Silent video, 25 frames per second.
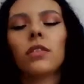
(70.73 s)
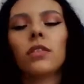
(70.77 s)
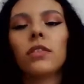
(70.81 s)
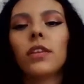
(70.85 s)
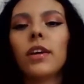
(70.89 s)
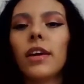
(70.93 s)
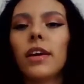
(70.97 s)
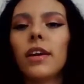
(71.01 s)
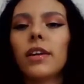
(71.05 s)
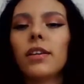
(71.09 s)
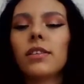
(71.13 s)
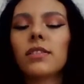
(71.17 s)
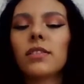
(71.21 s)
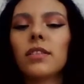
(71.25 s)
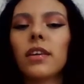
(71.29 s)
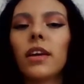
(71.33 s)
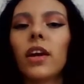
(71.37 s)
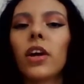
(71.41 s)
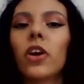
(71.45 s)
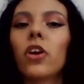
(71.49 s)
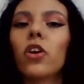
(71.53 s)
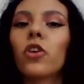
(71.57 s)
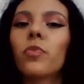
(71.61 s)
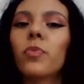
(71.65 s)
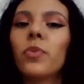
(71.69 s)
These
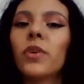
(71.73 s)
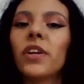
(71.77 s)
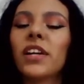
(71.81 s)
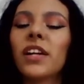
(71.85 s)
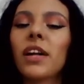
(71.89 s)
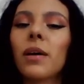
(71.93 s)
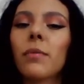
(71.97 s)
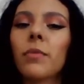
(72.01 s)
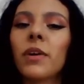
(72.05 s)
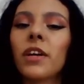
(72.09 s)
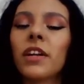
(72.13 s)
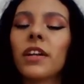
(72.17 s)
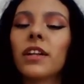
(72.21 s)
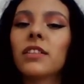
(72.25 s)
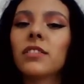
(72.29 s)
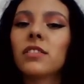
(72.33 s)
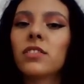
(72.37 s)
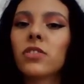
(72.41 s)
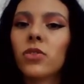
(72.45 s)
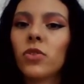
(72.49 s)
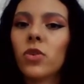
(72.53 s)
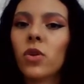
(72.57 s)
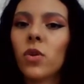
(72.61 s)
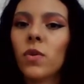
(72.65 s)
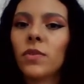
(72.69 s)
incorporate a metal
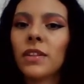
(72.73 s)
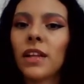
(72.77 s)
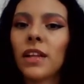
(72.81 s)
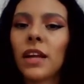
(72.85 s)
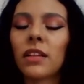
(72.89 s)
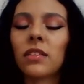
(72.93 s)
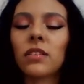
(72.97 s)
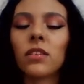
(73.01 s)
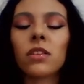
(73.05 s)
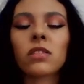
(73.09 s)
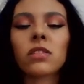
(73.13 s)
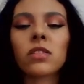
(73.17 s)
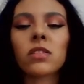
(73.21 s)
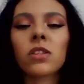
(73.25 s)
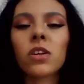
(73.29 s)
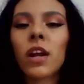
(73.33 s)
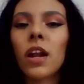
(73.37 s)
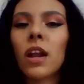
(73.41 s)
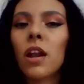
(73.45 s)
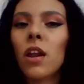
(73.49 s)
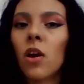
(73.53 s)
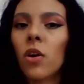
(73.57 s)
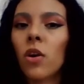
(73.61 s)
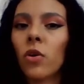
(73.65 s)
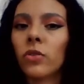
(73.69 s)
tube that does not
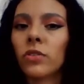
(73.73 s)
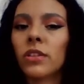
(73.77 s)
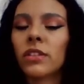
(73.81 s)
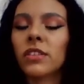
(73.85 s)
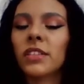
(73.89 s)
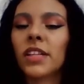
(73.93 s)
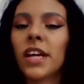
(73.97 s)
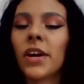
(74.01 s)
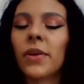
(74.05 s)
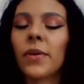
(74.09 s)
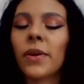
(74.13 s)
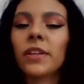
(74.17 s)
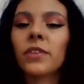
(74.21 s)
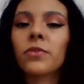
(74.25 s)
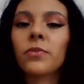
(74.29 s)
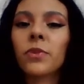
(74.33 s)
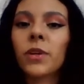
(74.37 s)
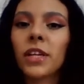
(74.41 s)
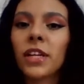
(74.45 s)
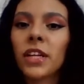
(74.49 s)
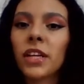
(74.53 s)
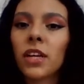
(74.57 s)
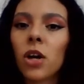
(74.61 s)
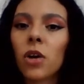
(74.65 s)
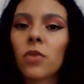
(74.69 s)
allow the direct
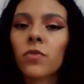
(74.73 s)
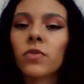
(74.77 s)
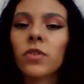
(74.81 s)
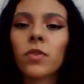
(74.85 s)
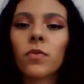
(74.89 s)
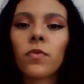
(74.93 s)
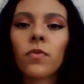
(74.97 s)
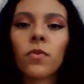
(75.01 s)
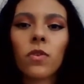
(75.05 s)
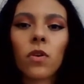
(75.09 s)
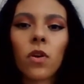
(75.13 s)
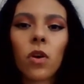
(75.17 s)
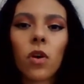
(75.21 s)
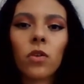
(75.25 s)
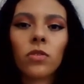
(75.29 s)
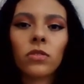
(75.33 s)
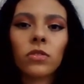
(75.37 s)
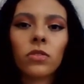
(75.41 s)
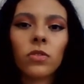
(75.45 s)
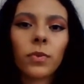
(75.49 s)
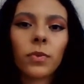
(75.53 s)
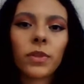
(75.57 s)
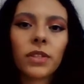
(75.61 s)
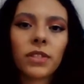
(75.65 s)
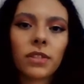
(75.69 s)
reading of the flow
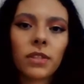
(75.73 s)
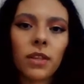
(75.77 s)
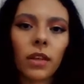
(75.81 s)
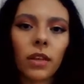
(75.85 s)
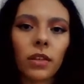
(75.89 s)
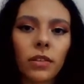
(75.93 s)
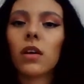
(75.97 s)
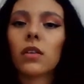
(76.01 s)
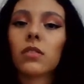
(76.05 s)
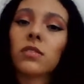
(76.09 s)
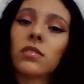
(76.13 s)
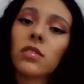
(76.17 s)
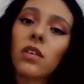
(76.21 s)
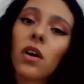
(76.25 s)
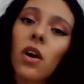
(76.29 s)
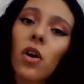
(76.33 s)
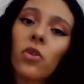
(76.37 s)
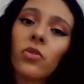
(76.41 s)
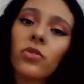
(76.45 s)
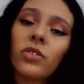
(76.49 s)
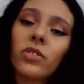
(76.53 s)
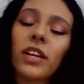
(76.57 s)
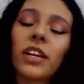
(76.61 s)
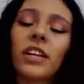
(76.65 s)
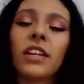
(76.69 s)
to be seen,
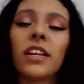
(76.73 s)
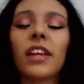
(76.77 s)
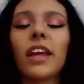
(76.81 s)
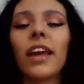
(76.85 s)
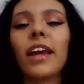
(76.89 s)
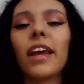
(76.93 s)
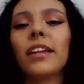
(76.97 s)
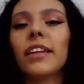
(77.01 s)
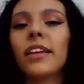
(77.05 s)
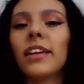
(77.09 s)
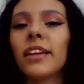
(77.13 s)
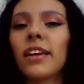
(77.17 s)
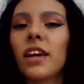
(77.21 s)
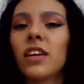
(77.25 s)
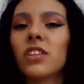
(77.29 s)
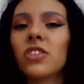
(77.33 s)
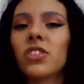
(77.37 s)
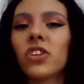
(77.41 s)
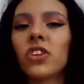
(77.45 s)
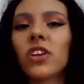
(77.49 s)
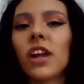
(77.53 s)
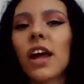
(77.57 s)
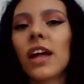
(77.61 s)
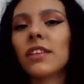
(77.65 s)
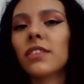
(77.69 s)
so they need
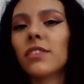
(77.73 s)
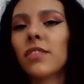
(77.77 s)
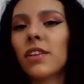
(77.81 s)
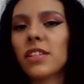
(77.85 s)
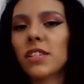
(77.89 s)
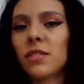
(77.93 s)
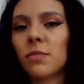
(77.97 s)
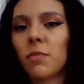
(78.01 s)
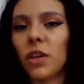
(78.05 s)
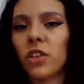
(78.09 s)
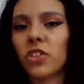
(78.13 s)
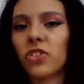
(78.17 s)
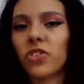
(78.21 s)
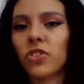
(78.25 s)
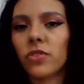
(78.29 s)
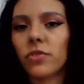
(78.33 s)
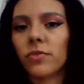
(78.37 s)
indication and transmission.